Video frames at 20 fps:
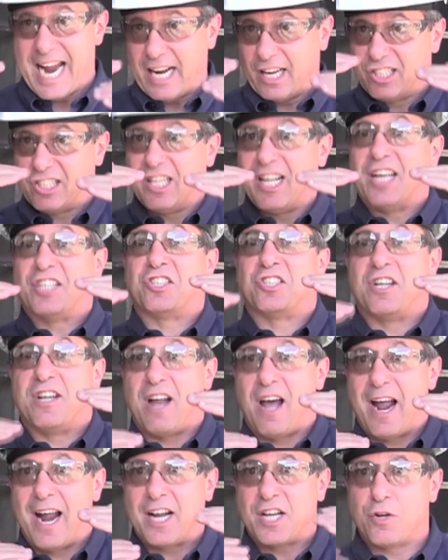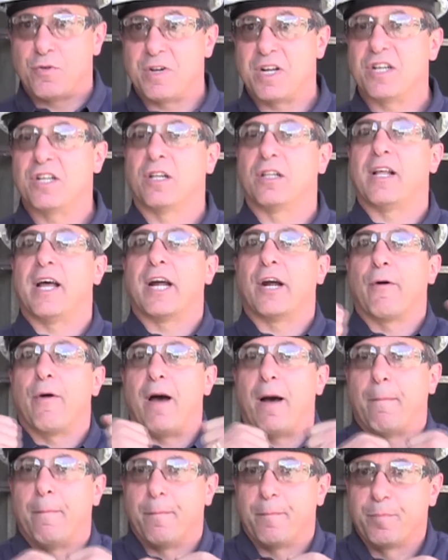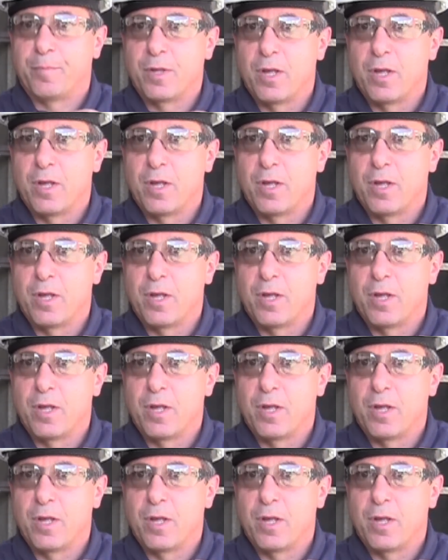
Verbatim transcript: 8 is less than 9. You need to layer up.